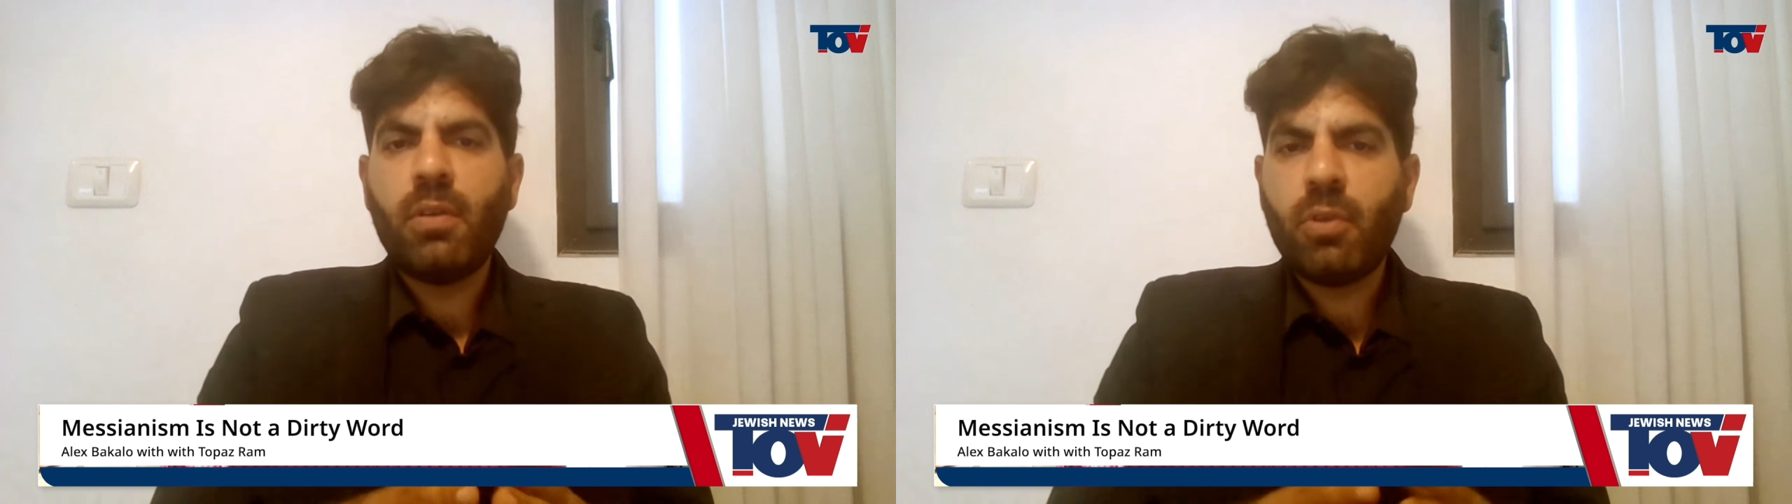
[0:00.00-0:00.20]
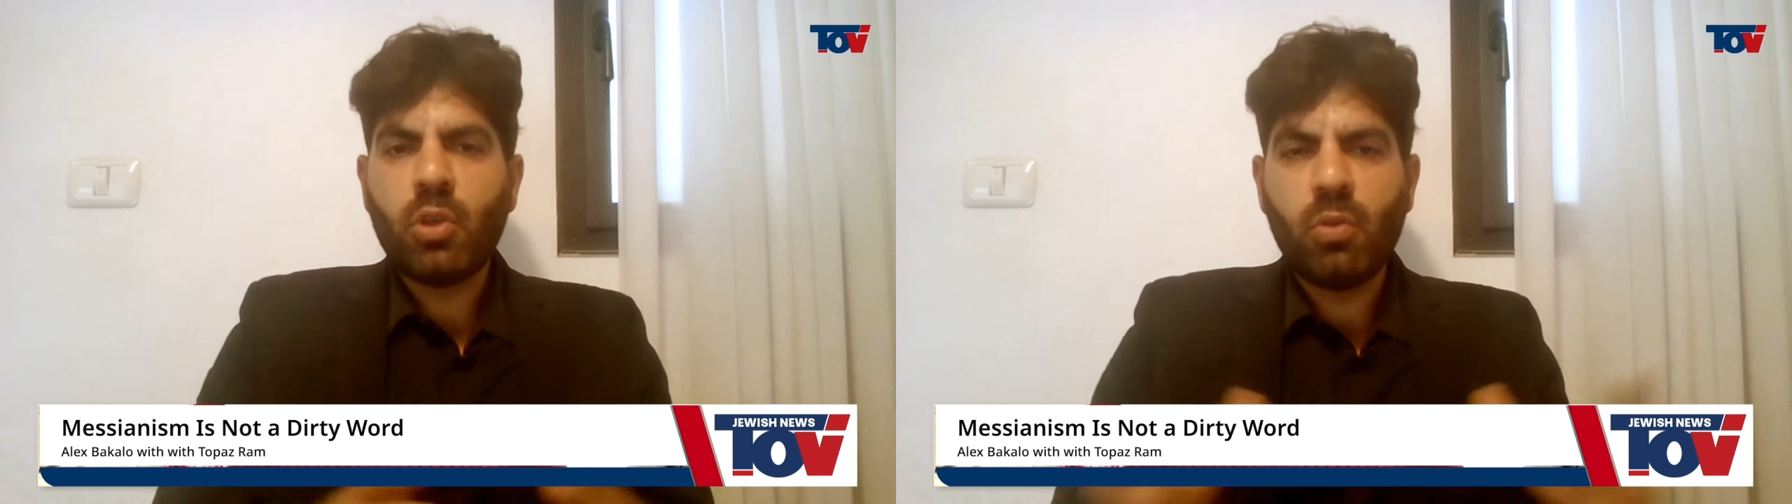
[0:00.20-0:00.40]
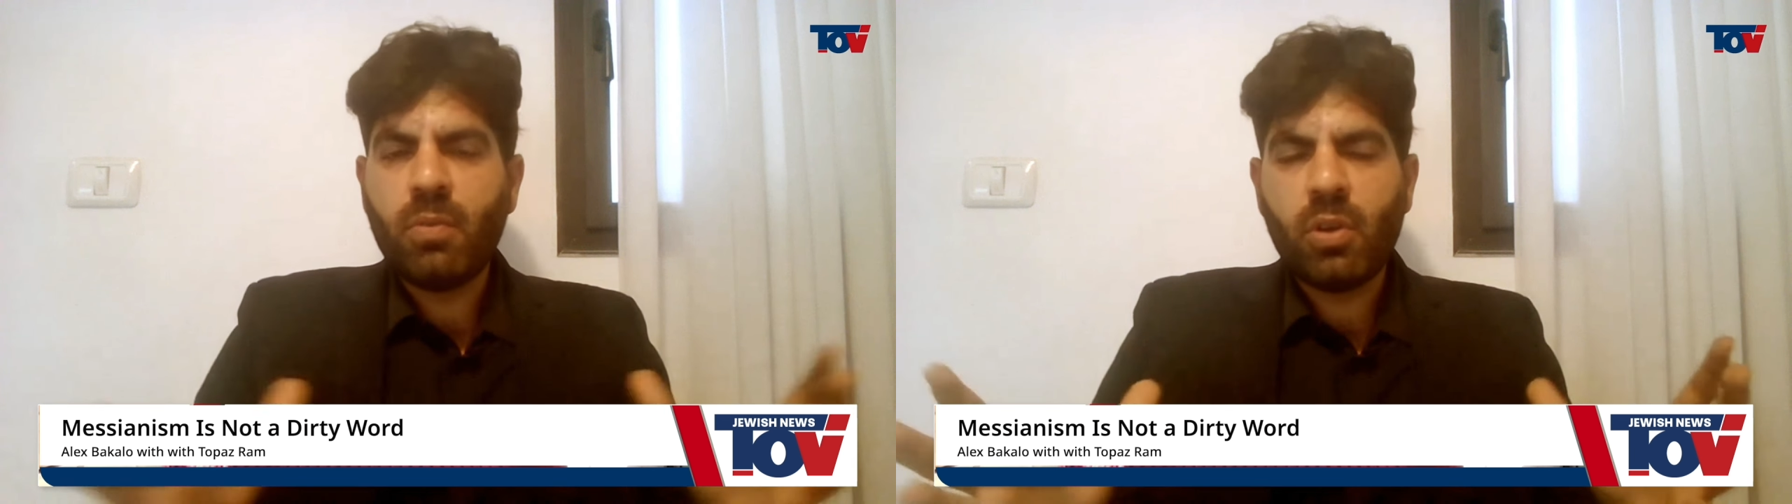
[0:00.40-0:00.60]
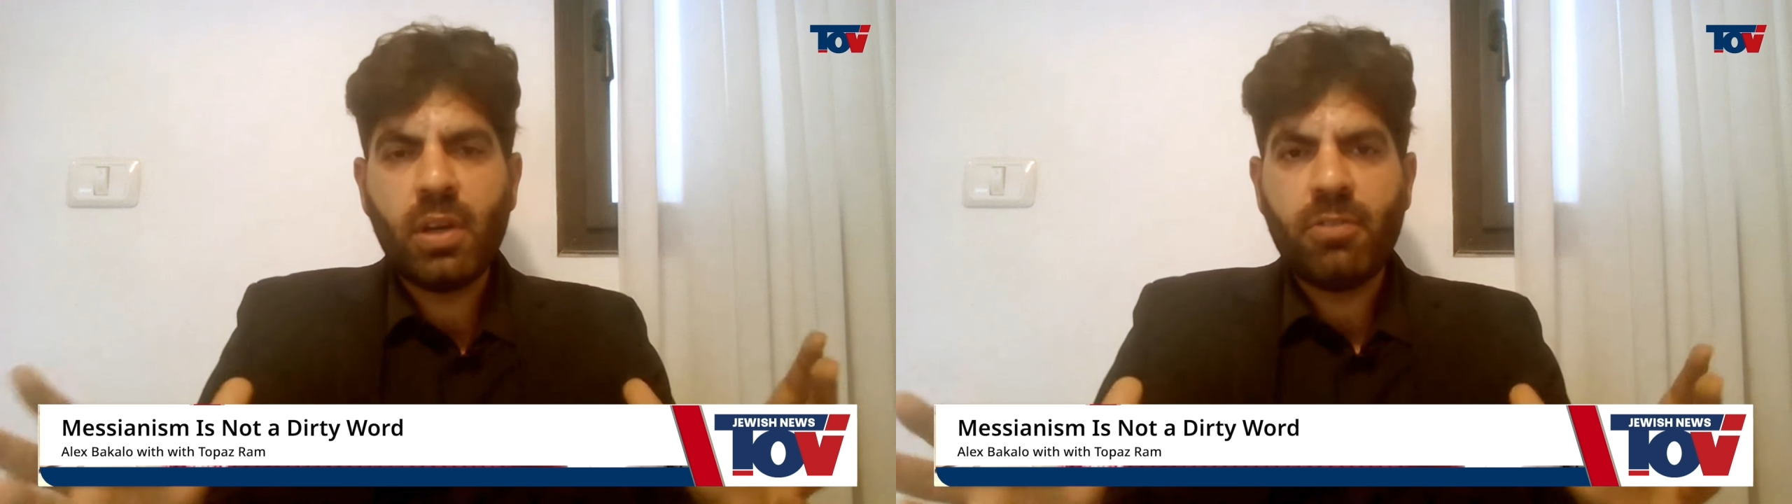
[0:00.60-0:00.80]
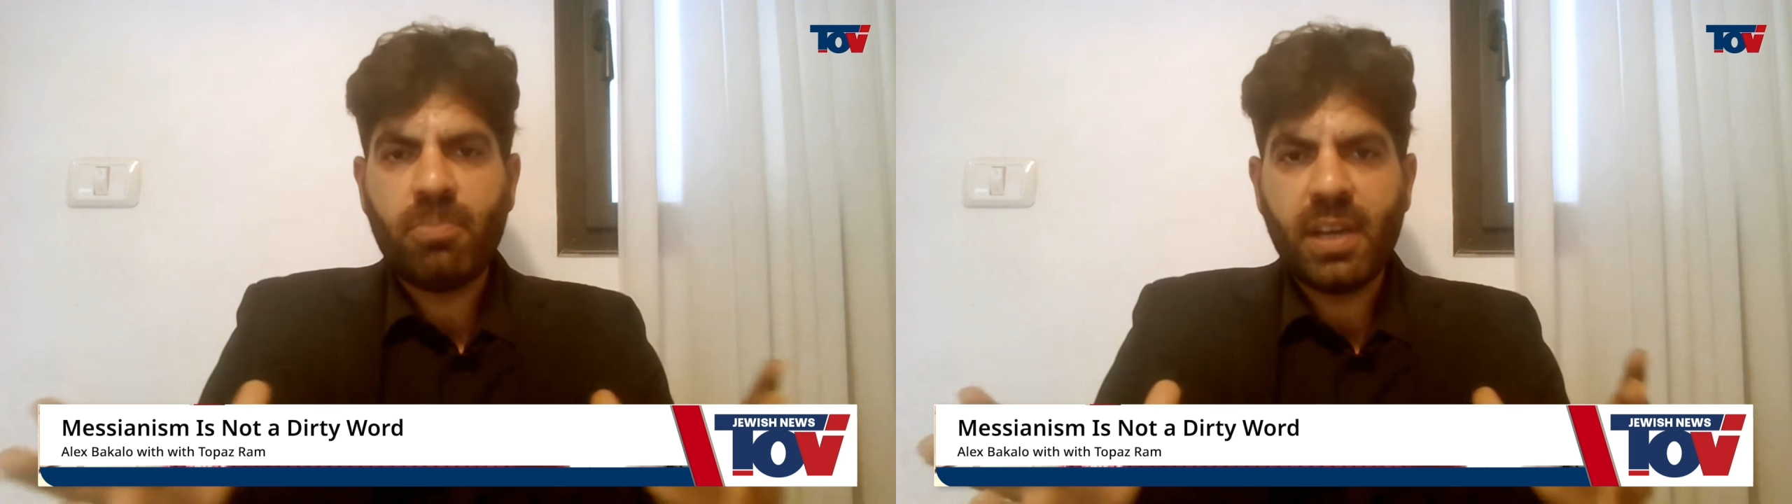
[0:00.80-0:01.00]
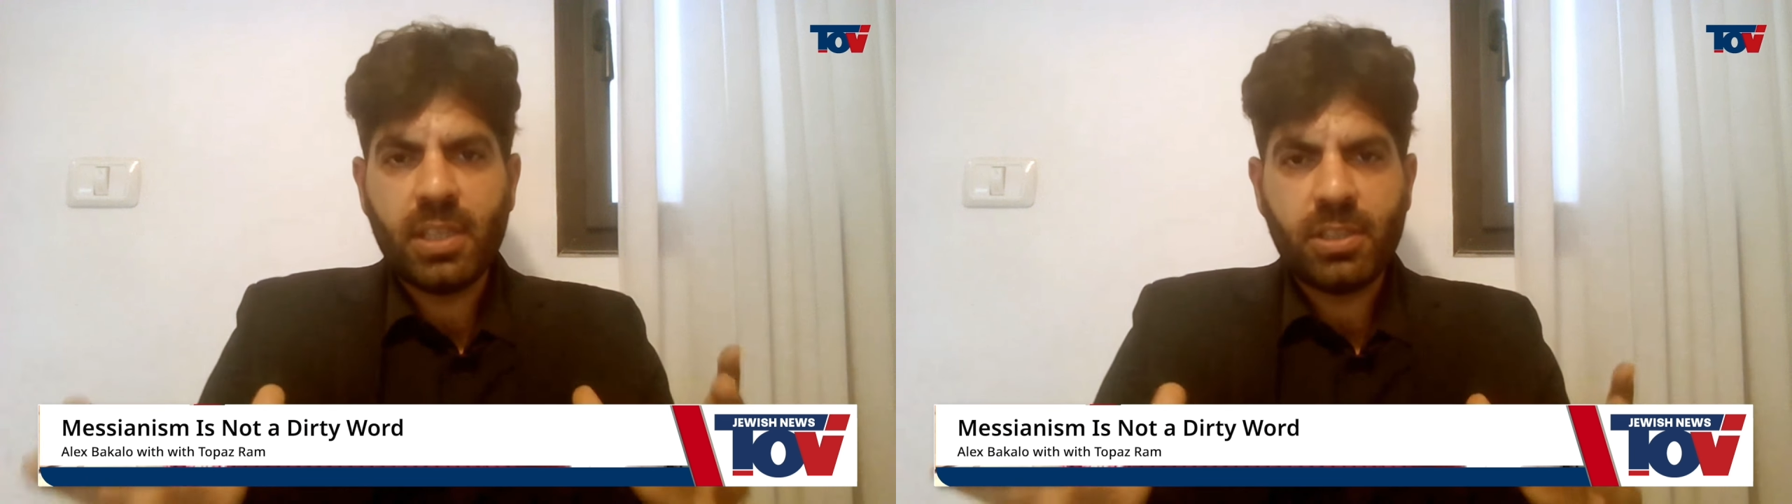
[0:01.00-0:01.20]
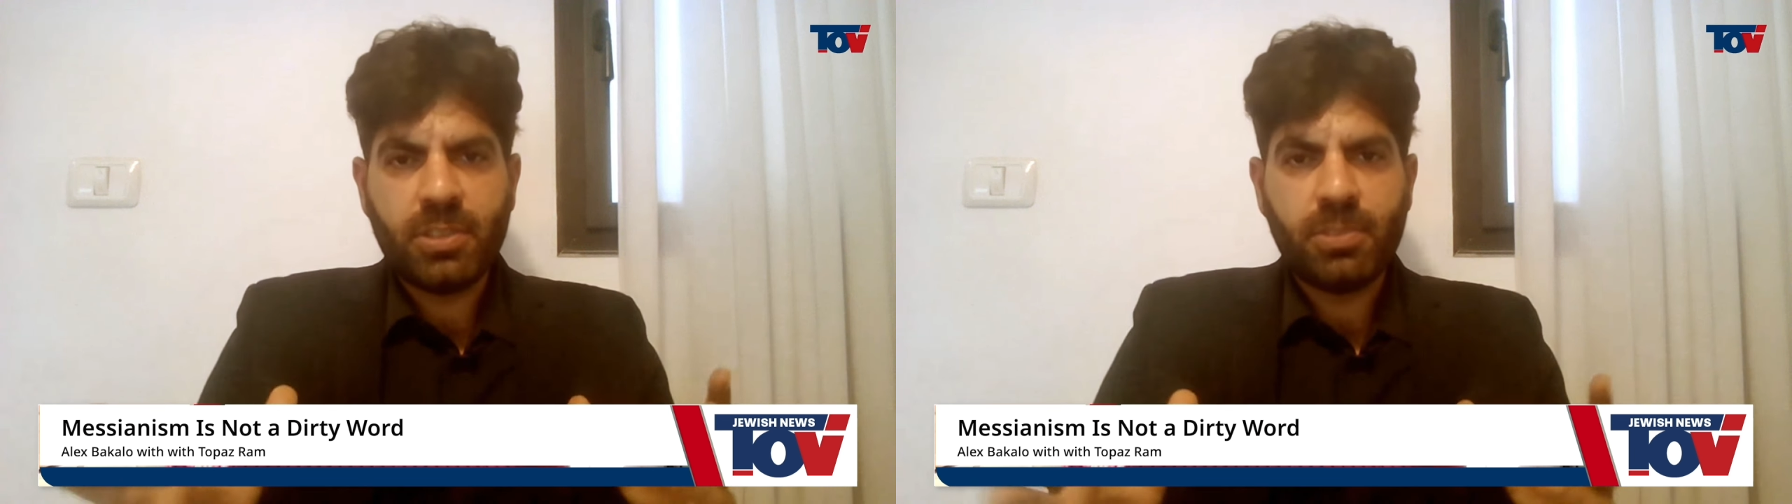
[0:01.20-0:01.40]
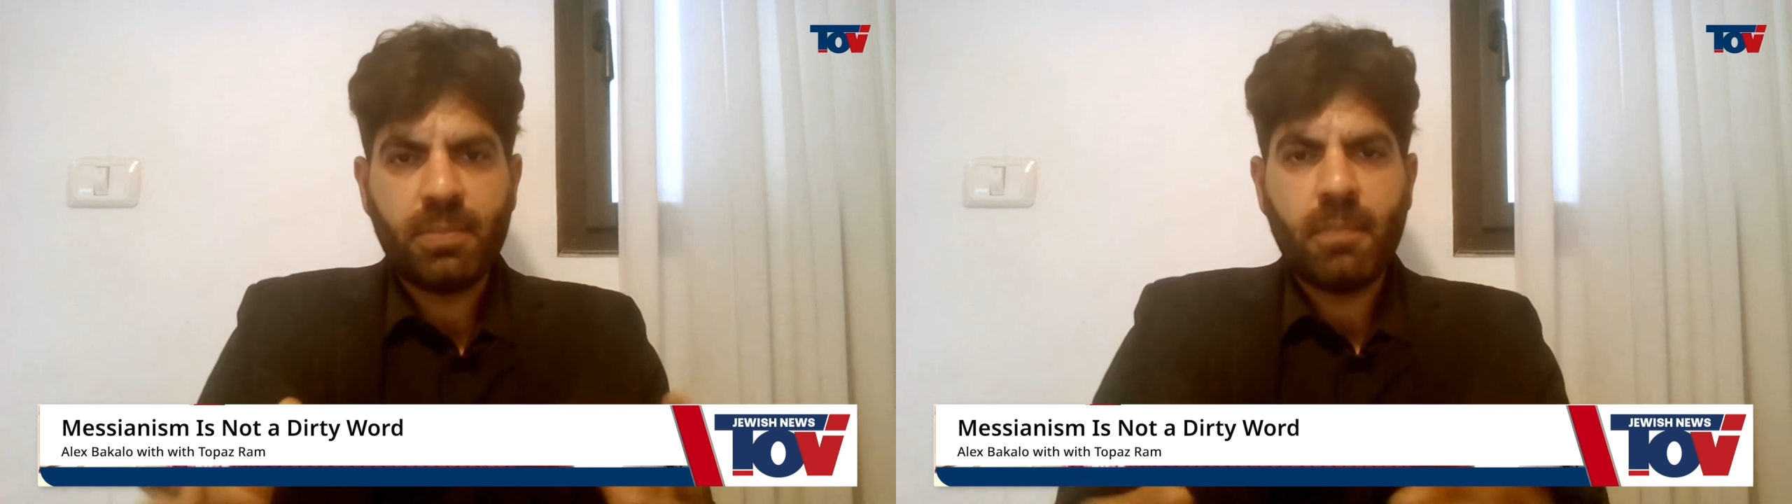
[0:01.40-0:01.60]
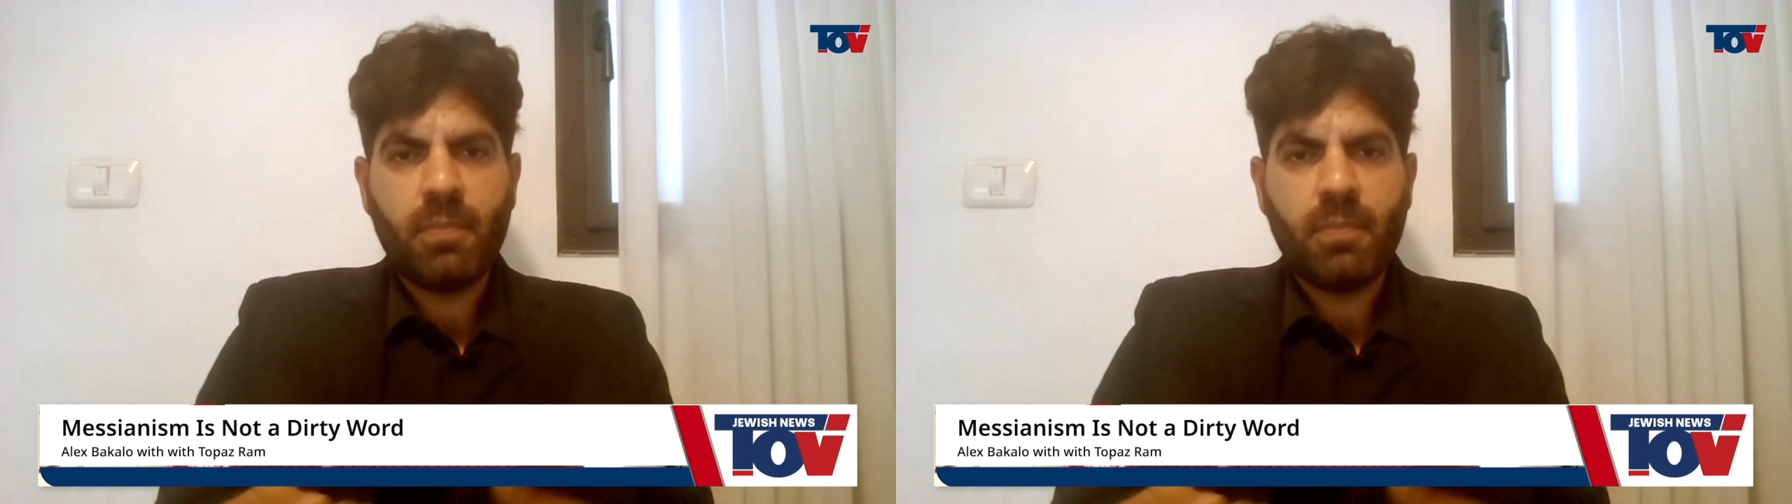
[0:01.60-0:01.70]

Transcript: of global unfairness.